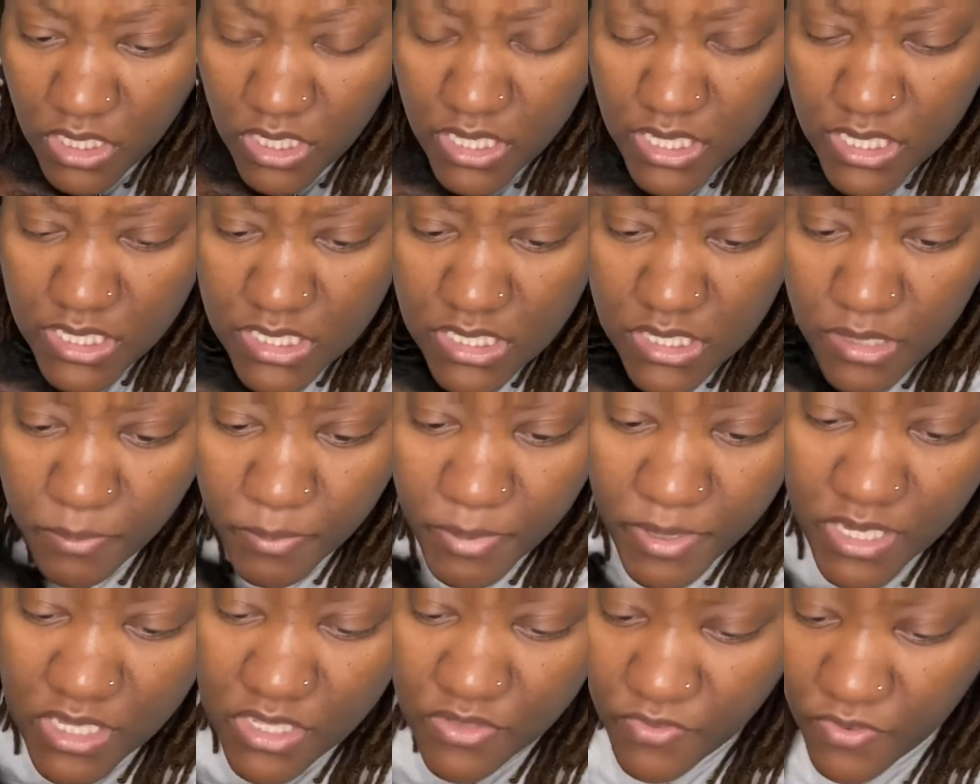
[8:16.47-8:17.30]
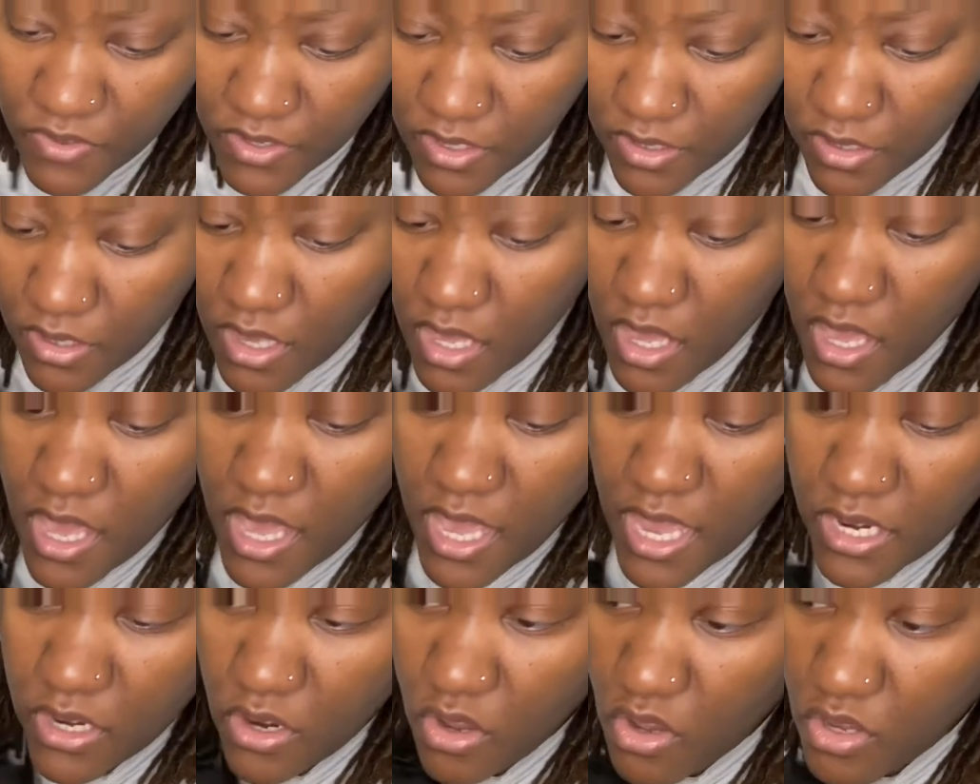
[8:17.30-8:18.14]
is the best fit.
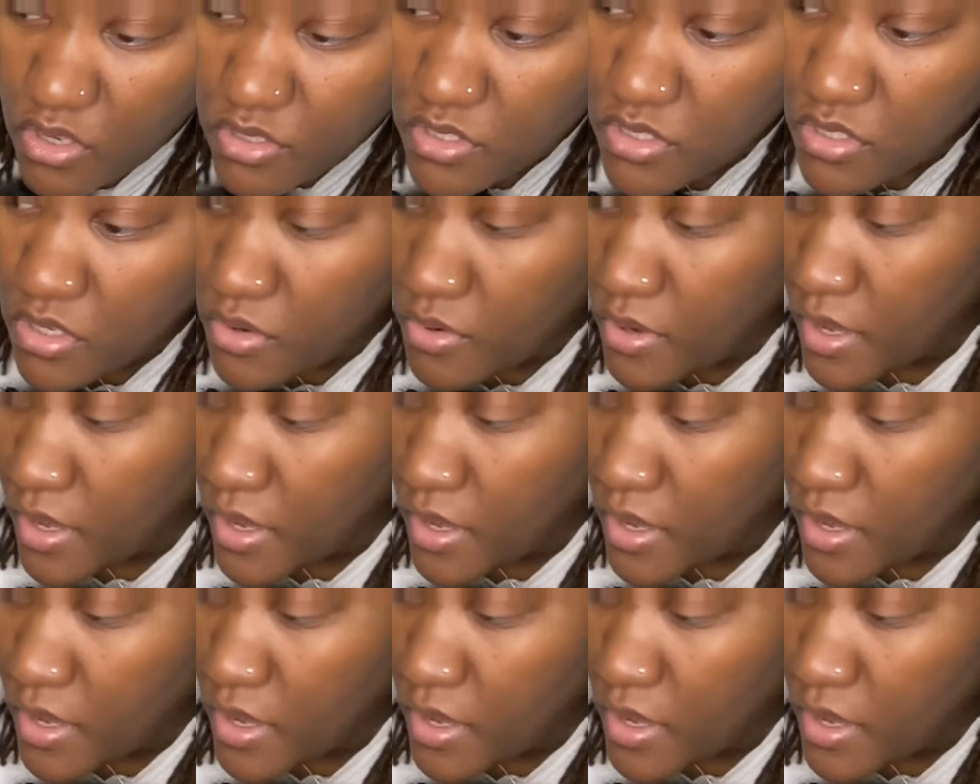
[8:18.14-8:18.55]
And also,